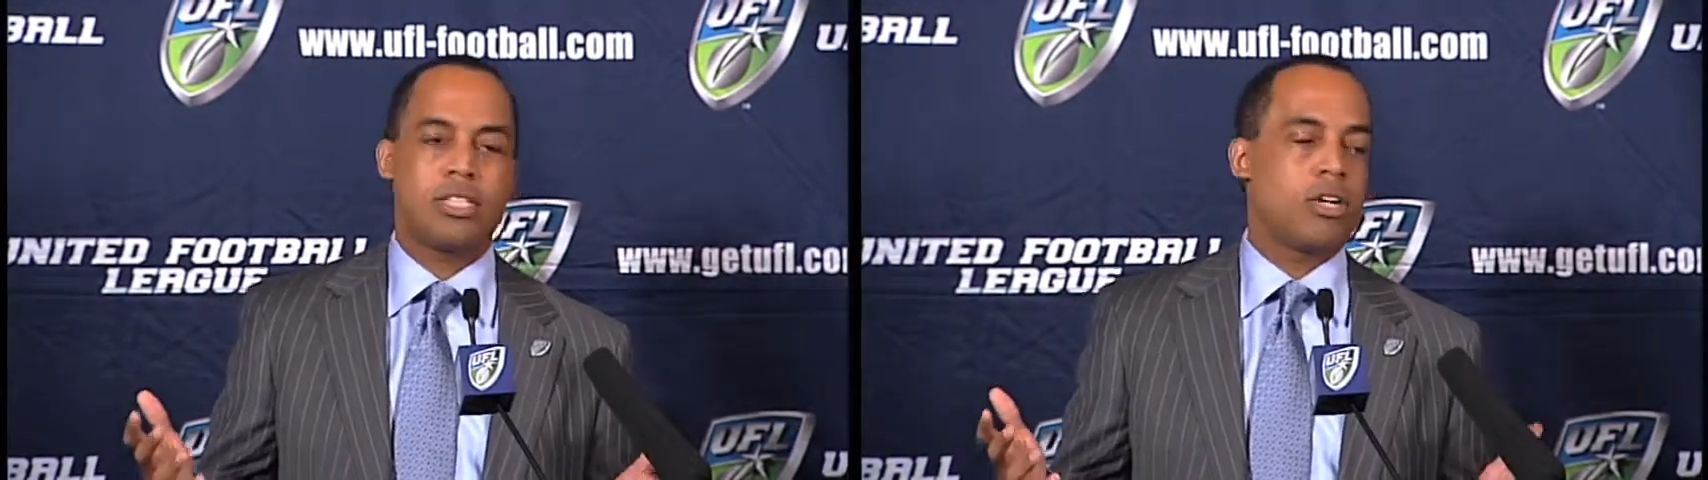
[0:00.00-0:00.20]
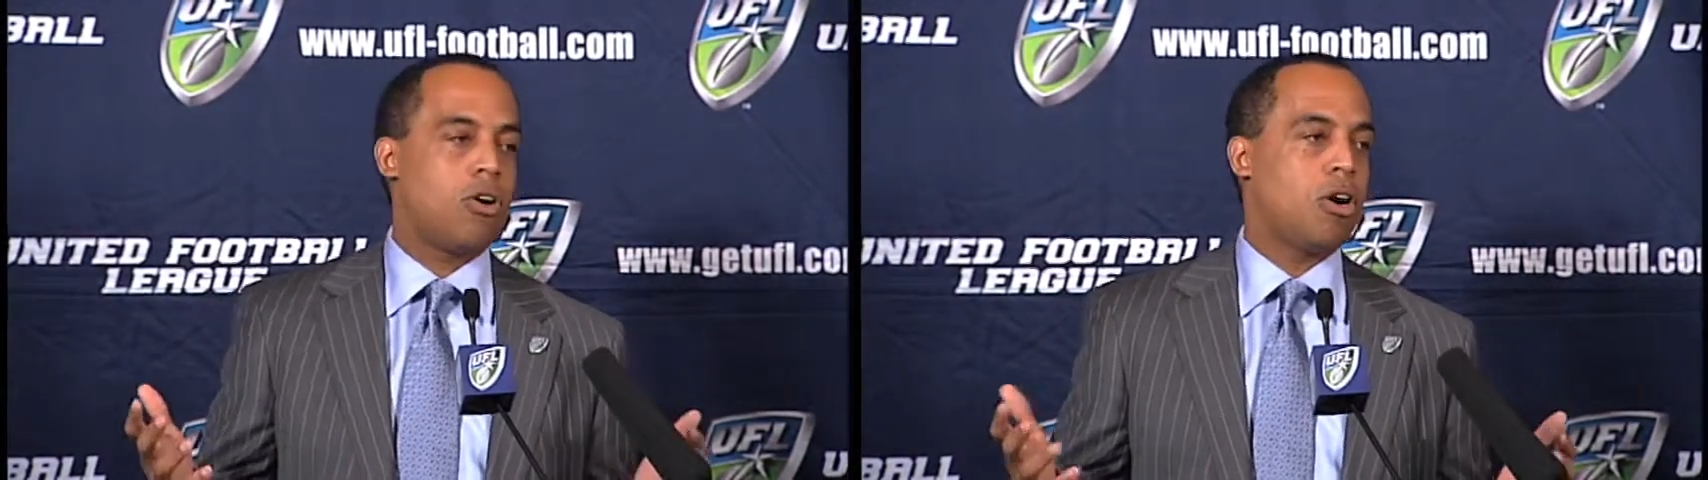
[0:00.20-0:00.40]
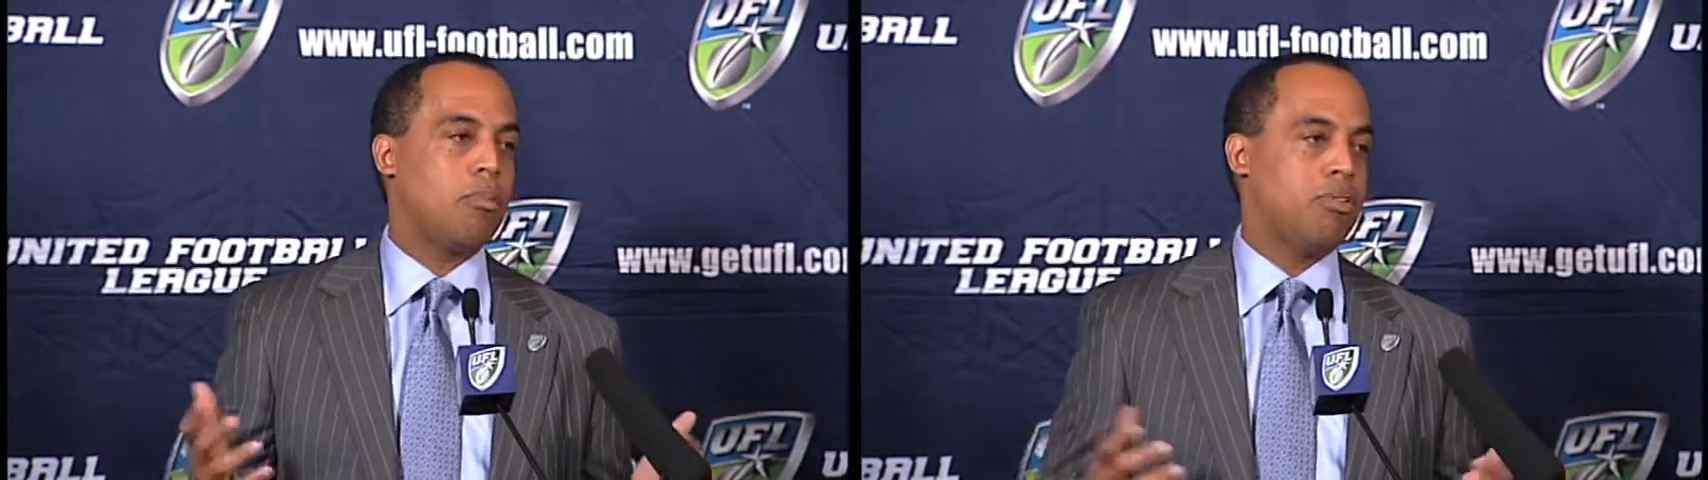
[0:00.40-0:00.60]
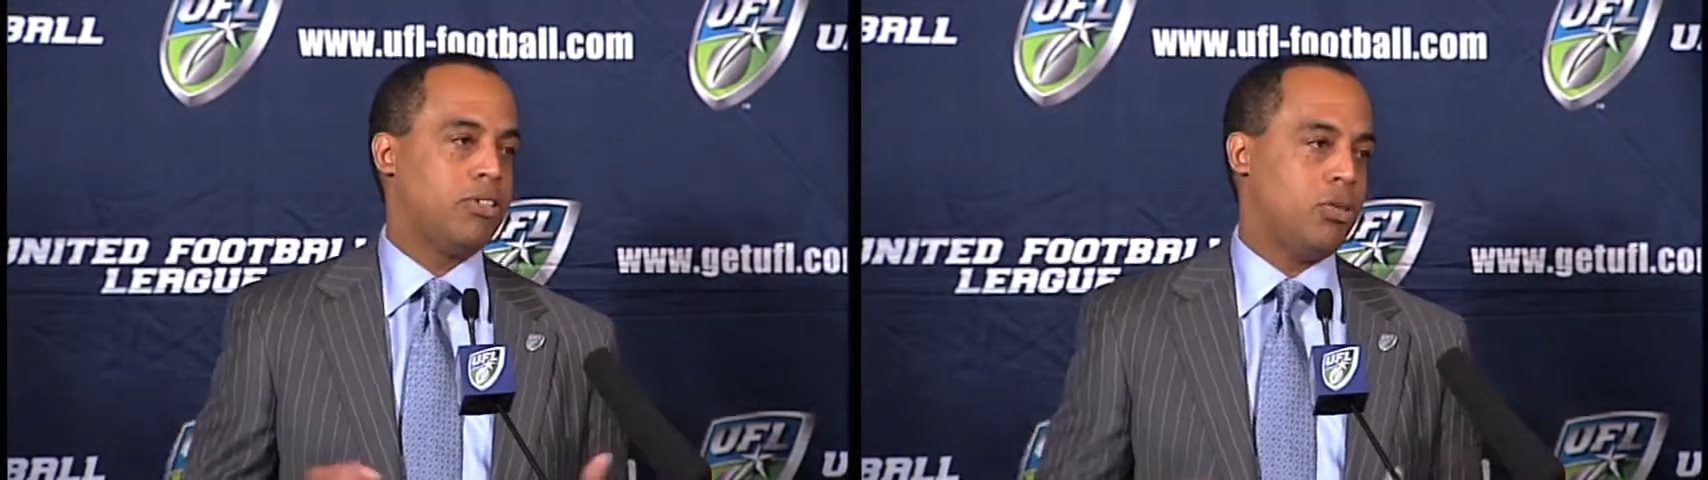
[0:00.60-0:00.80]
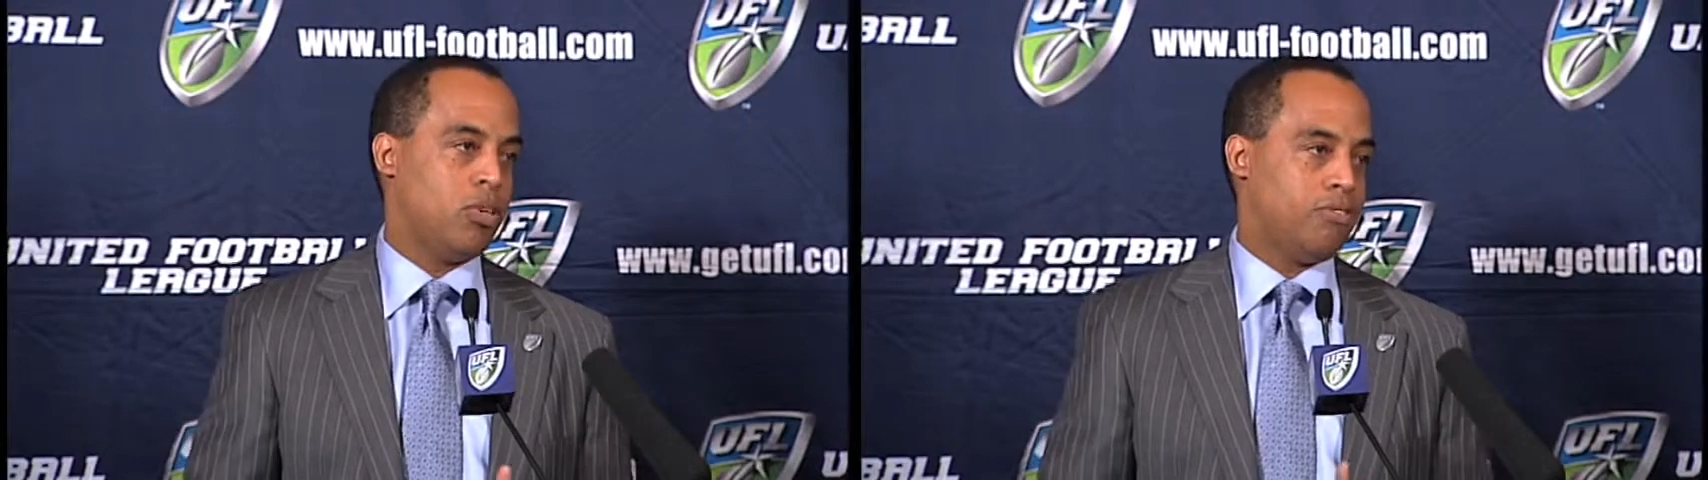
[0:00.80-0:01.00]
the harm of a
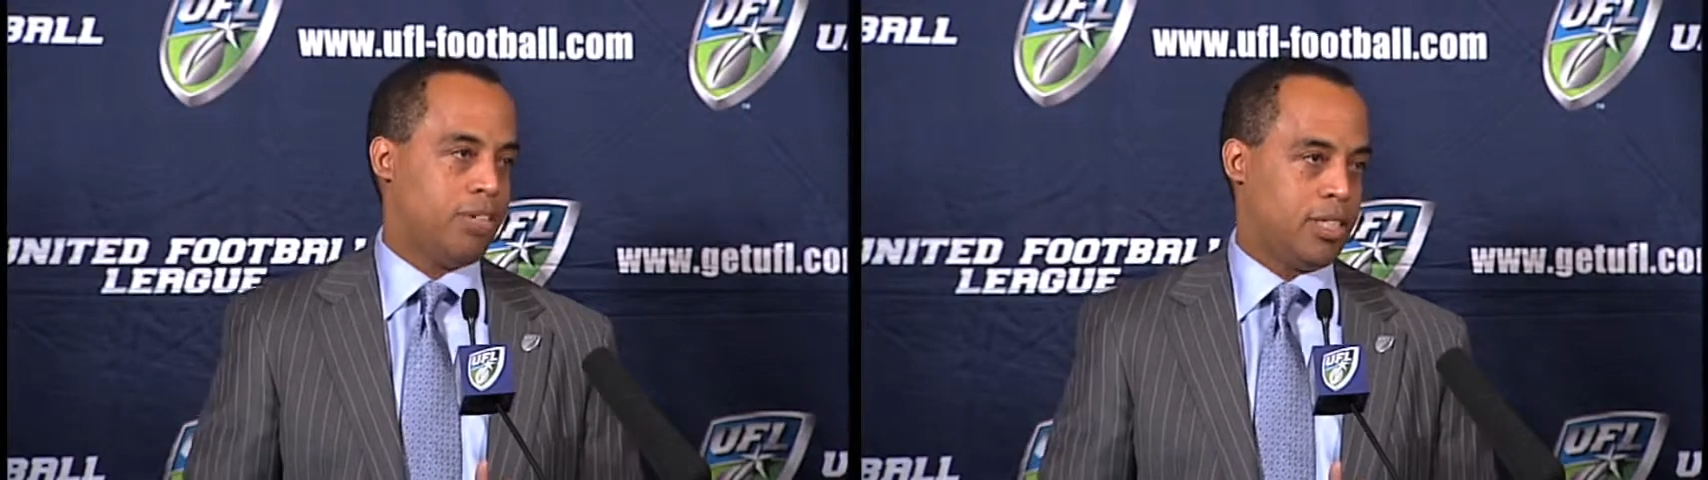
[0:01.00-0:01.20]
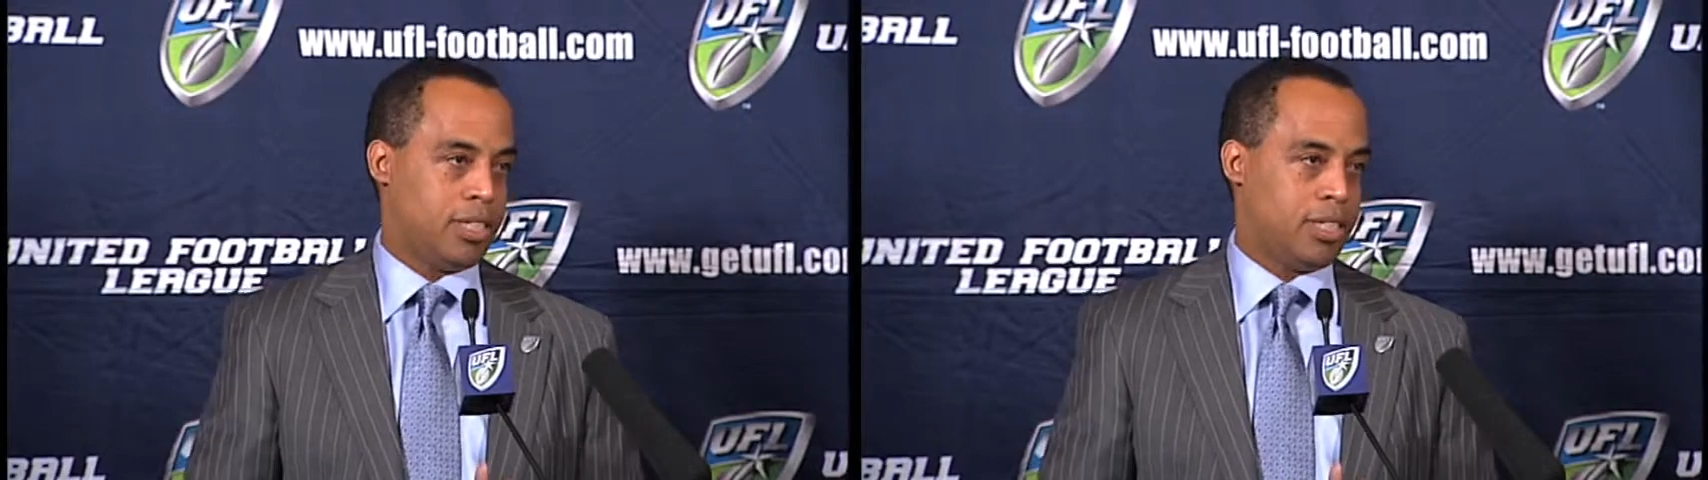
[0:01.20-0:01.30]
UFL